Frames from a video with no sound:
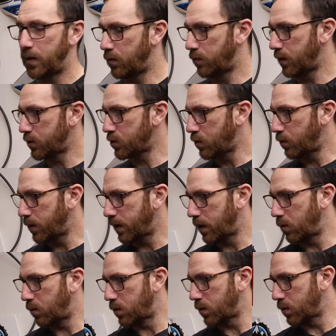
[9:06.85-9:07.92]
The original one
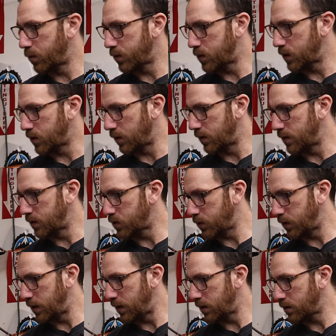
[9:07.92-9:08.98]
I ordered, which is on this
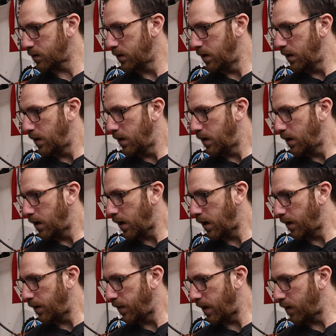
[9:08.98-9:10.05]
one here,
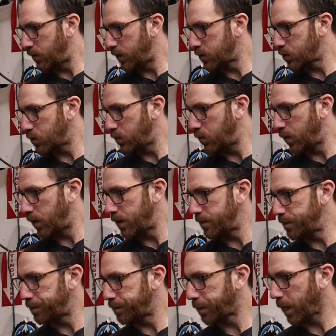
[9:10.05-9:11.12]
that original one,